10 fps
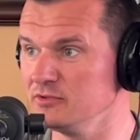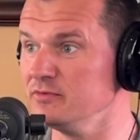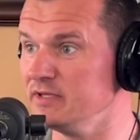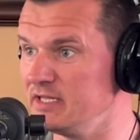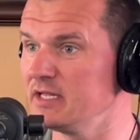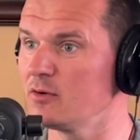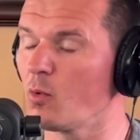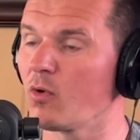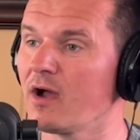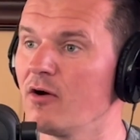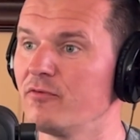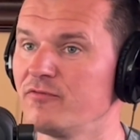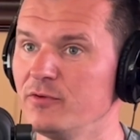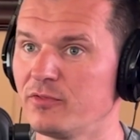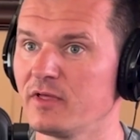you need it or how
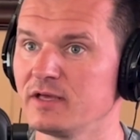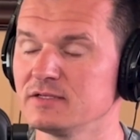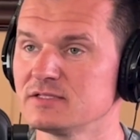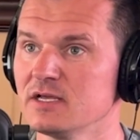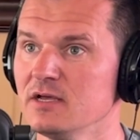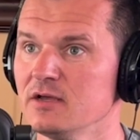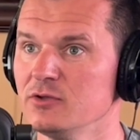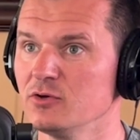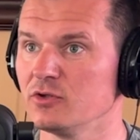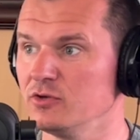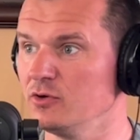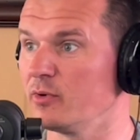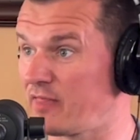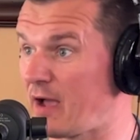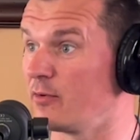few things you can do
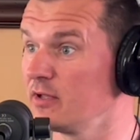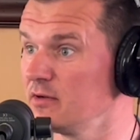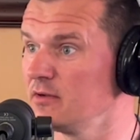without it.